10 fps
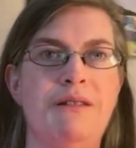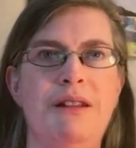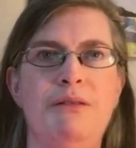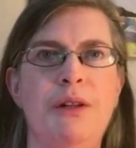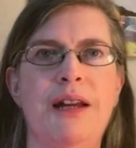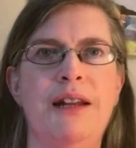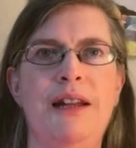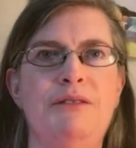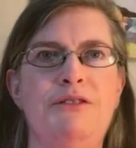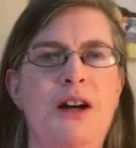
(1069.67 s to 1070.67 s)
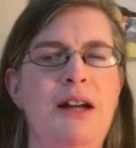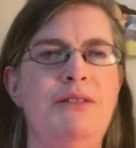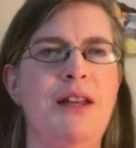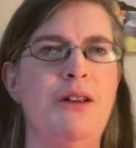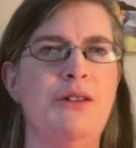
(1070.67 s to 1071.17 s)
they've only gotten like
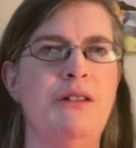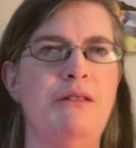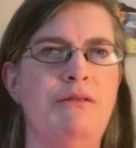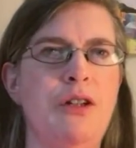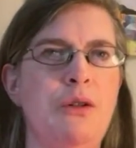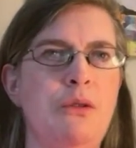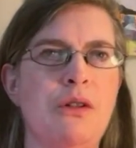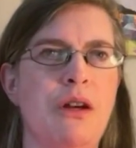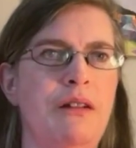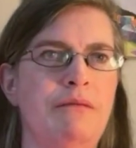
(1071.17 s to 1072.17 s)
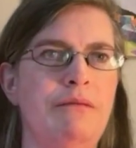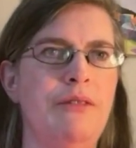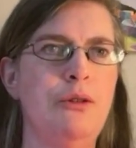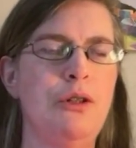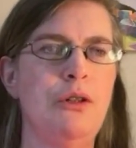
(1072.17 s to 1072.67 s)
5,000 views on
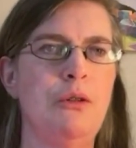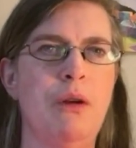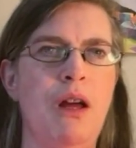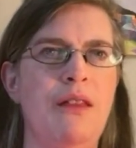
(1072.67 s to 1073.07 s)
YouTube,